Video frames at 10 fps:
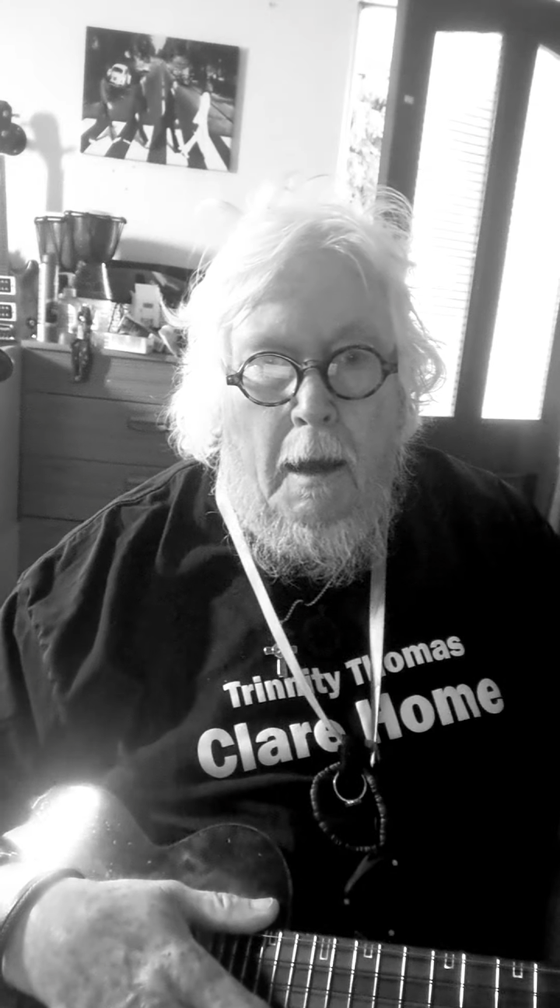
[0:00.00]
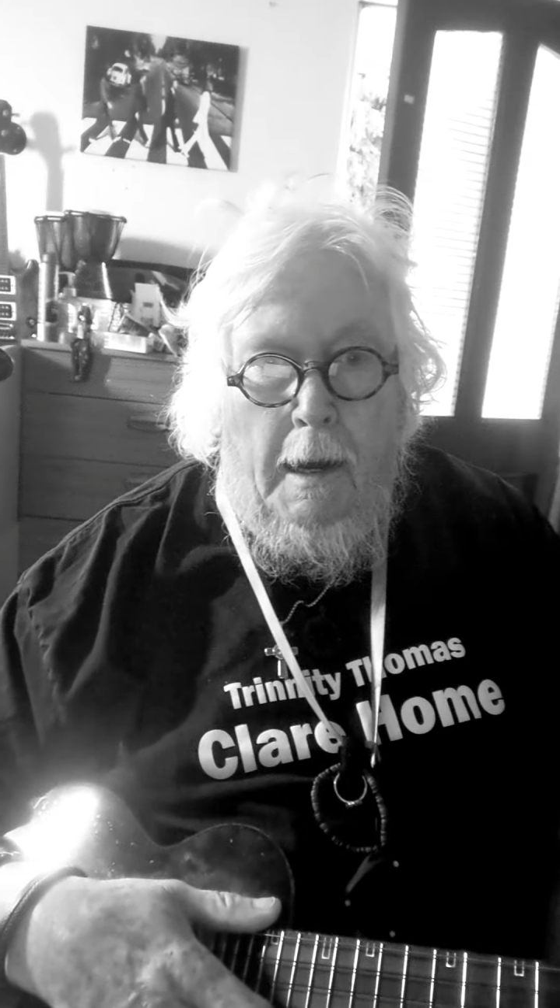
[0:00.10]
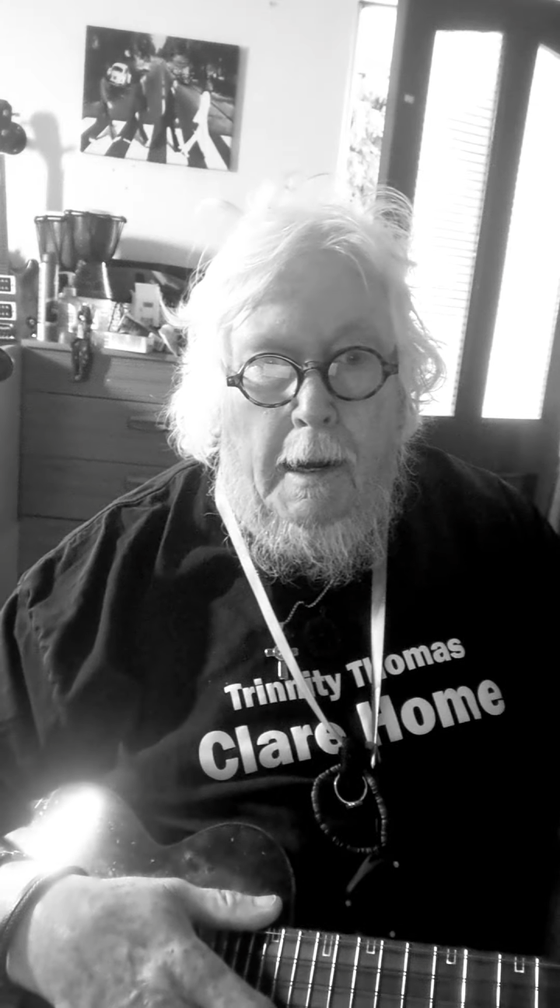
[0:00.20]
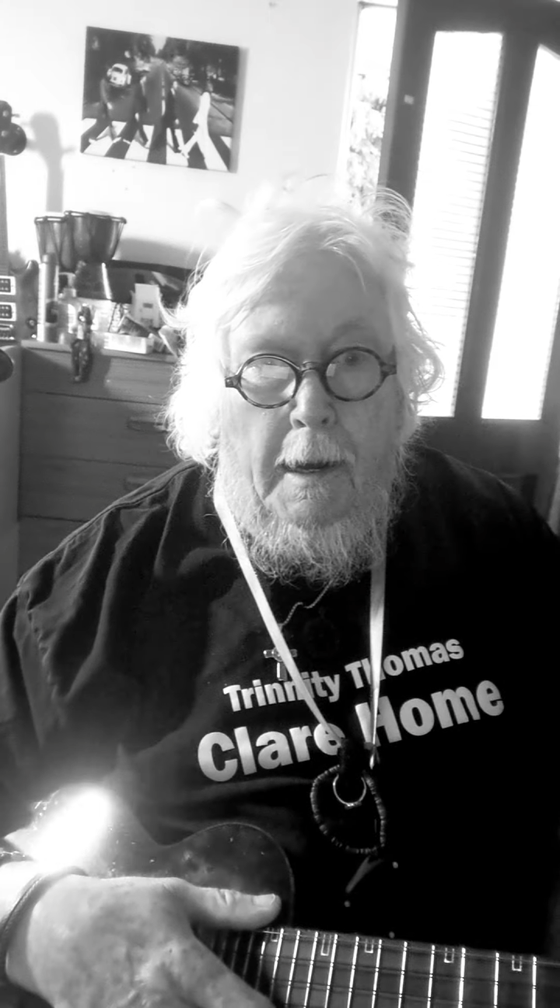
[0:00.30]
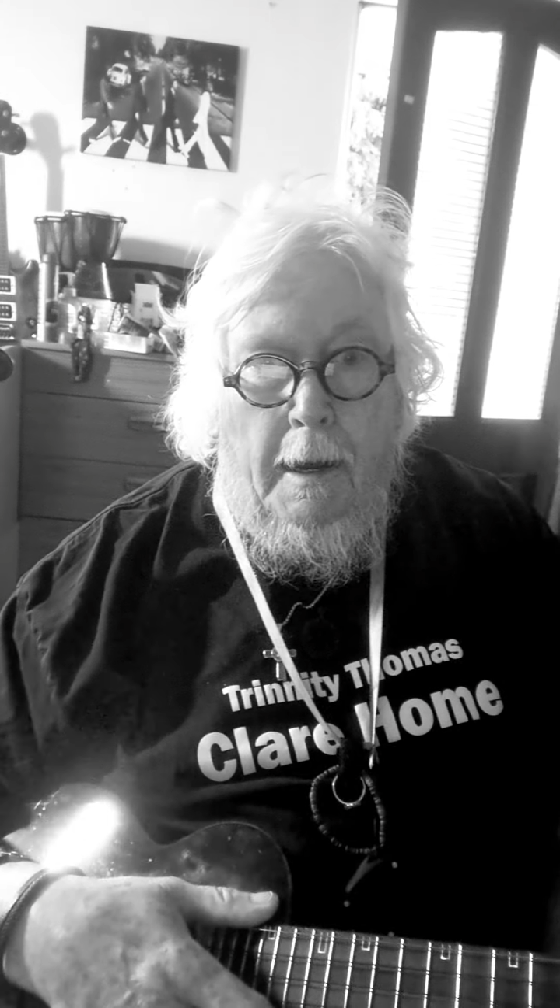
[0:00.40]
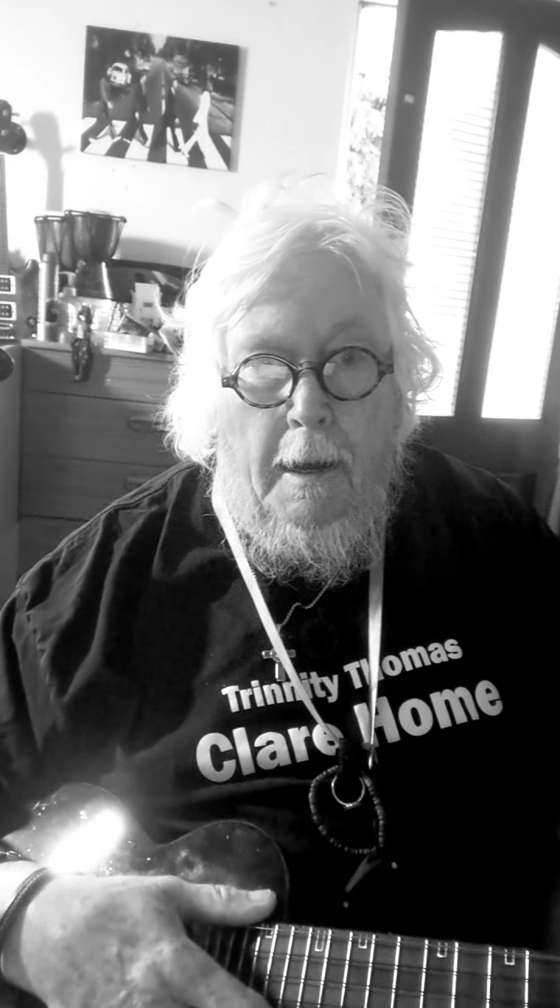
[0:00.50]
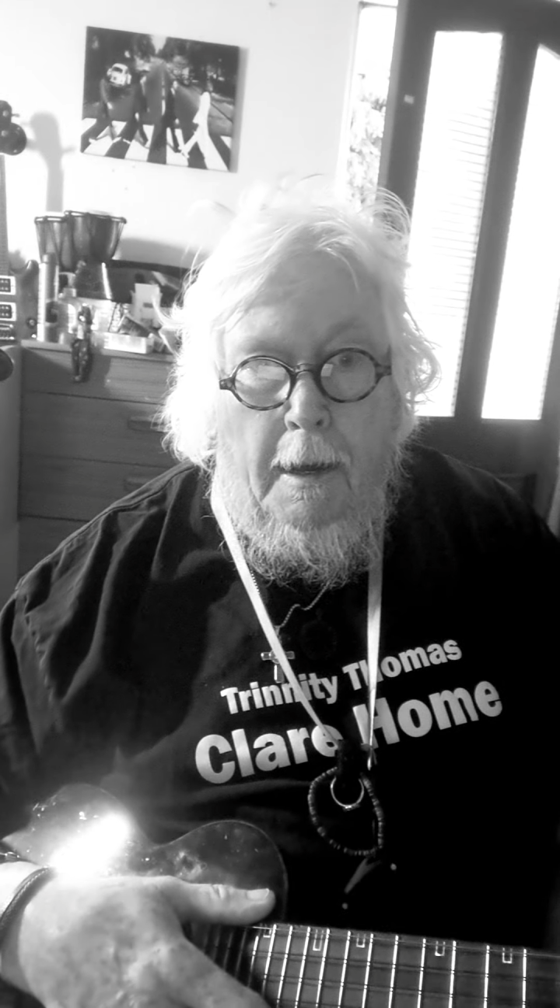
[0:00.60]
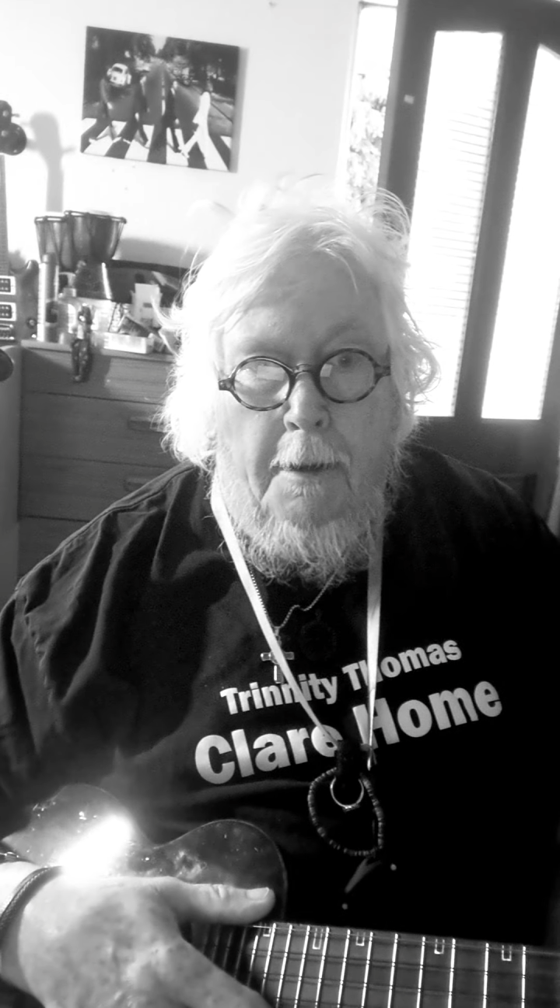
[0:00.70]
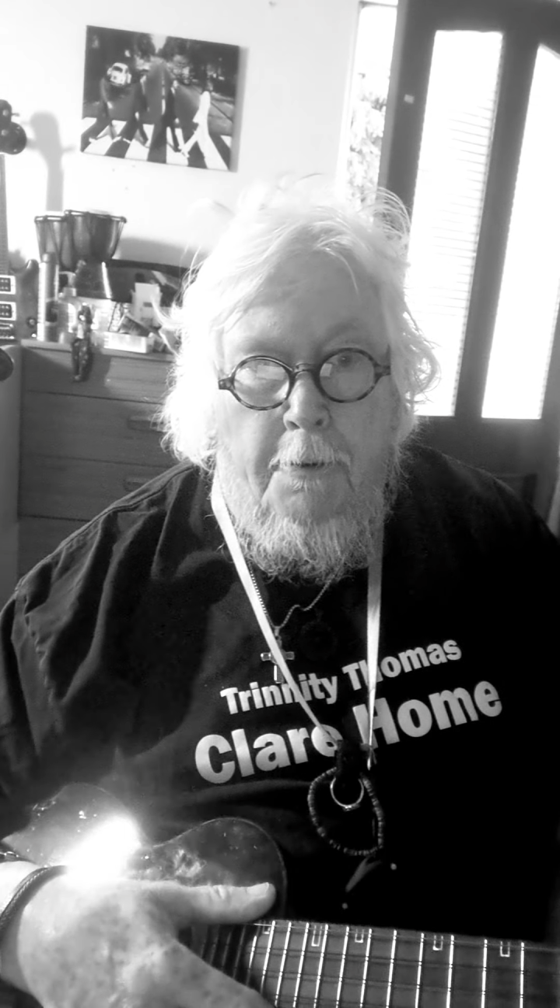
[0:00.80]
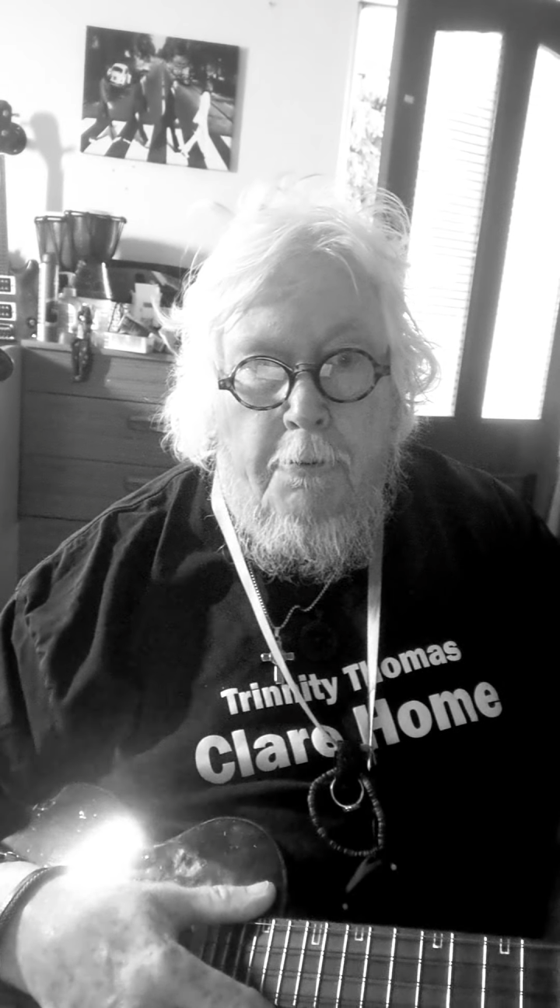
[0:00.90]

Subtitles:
And